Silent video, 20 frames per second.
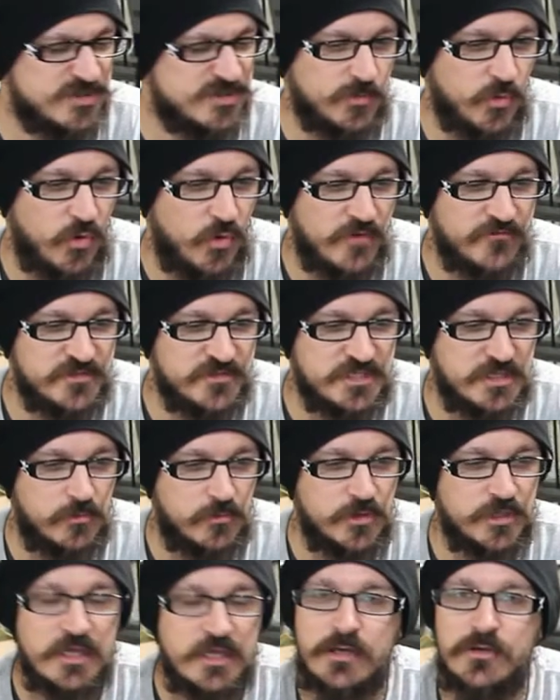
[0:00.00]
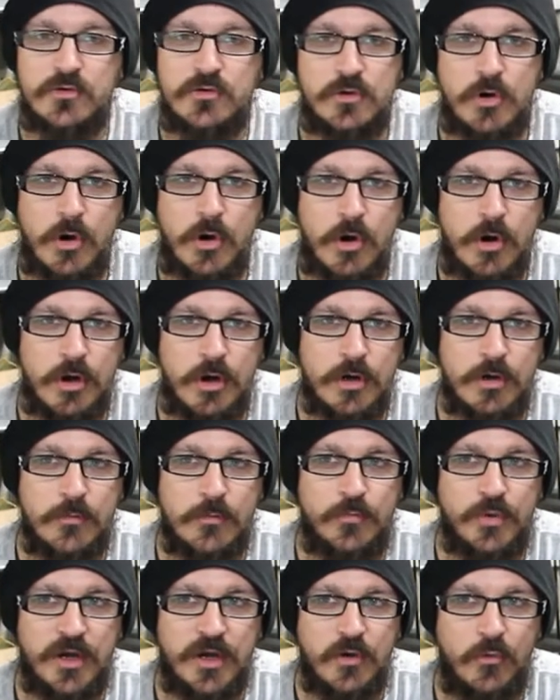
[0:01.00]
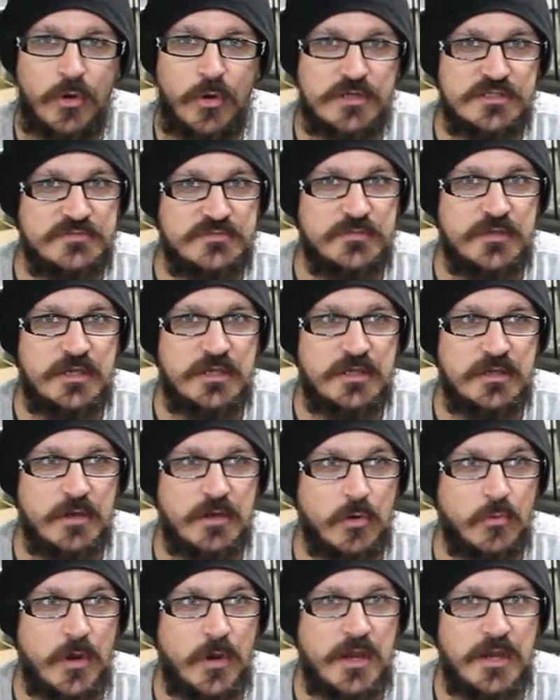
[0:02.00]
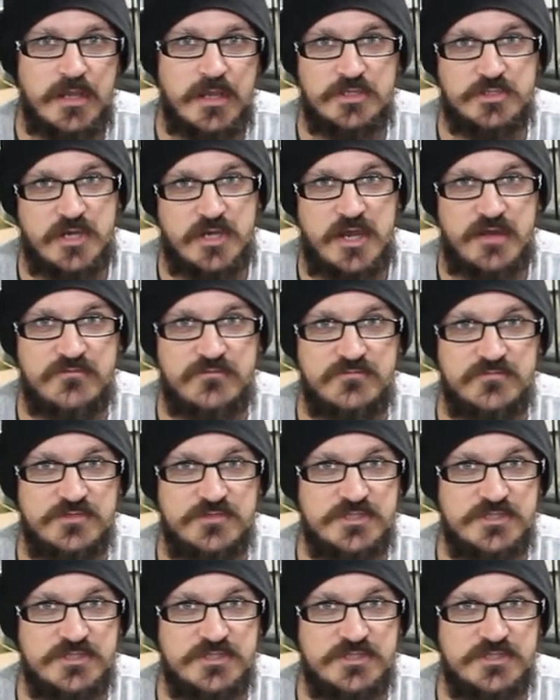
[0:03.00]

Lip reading: told my wife, I said, I want to get a new car, but I want it to be a right-hand drive.